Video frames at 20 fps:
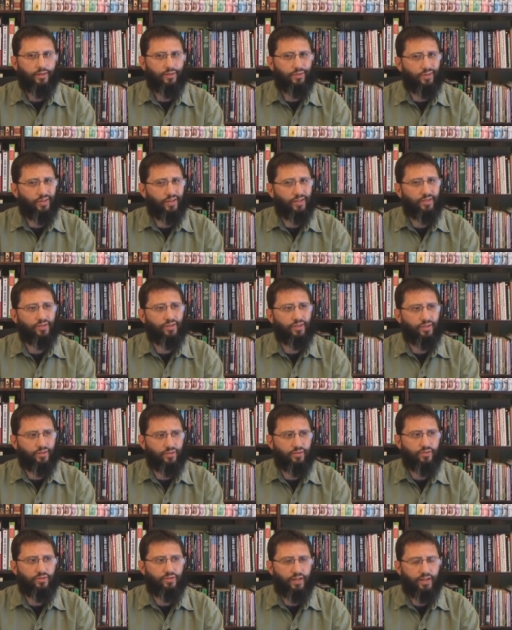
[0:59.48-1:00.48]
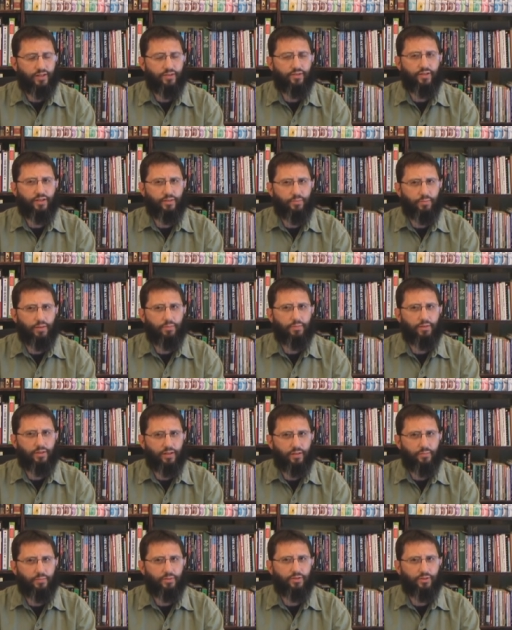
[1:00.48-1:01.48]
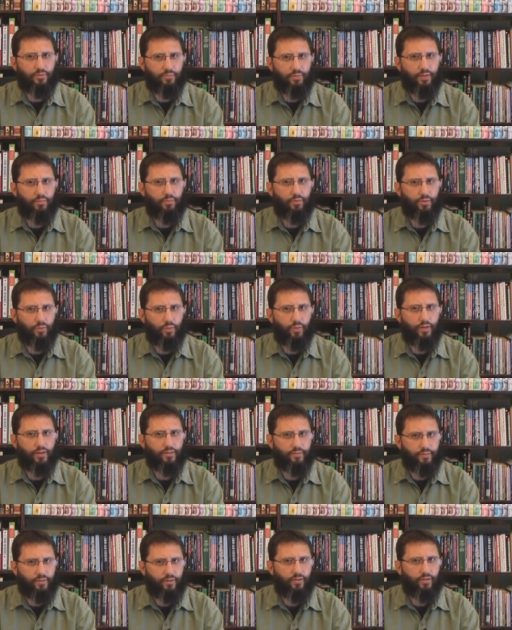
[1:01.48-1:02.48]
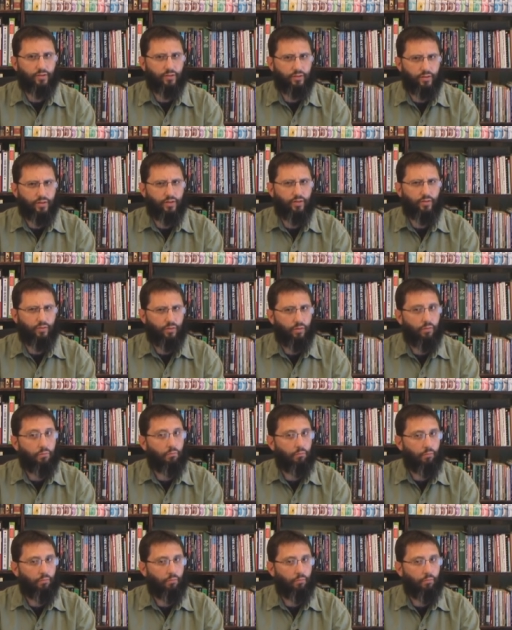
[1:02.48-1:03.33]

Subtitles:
There's actually a good chance that he might be coming September 23rd,